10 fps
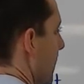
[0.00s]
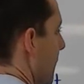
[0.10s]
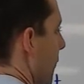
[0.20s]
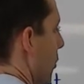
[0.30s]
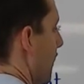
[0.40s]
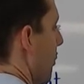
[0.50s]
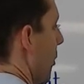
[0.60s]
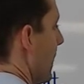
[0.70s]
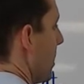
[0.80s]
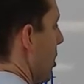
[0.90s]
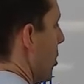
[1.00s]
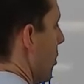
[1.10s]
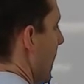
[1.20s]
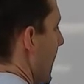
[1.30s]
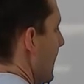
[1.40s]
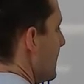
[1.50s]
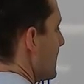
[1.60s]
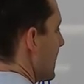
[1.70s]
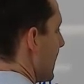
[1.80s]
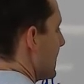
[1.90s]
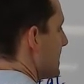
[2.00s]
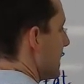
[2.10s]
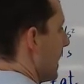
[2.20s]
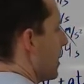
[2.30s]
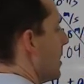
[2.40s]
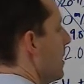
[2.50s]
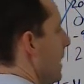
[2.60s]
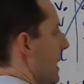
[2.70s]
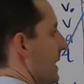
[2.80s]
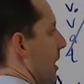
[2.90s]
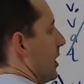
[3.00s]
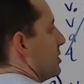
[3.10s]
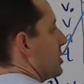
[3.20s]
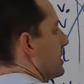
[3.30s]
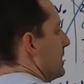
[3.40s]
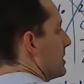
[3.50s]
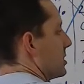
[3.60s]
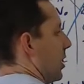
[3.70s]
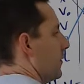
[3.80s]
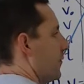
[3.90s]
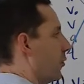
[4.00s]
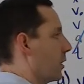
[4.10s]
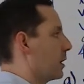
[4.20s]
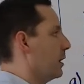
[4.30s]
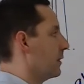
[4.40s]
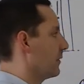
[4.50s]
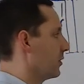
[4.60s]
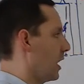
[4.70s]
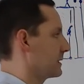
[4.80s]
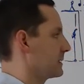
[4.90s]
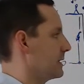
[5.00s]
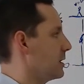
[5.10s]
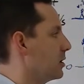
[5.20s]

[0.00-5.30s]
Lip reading: 4.08 seconds there, and now I just need to solve for the velocity.